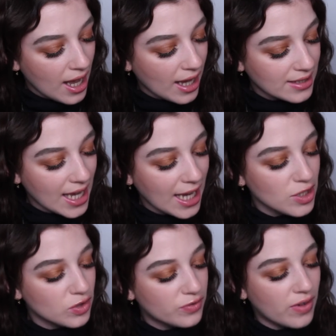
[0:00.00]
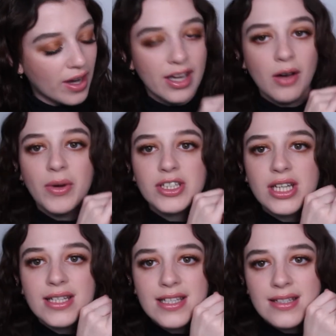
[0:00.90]
and Angel Fire, which
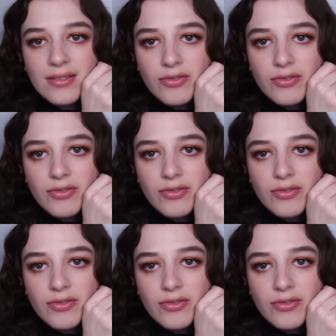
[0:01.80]
is this